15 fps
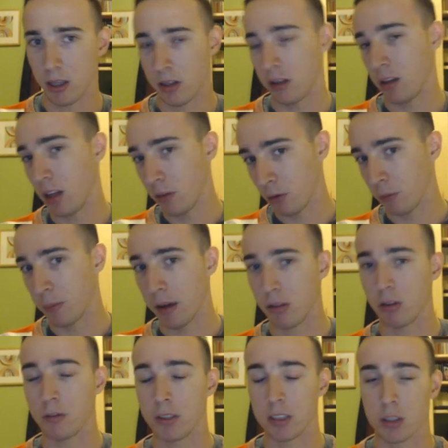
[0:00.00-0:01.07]
and it was based
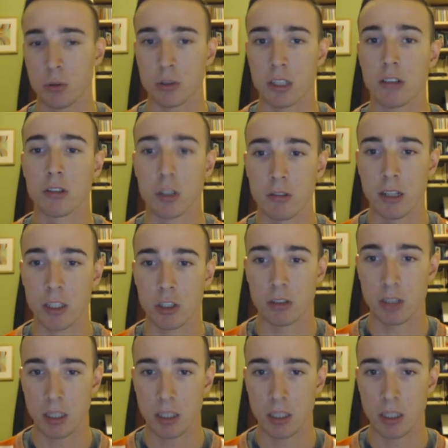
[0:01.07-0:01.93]
on very good calculation.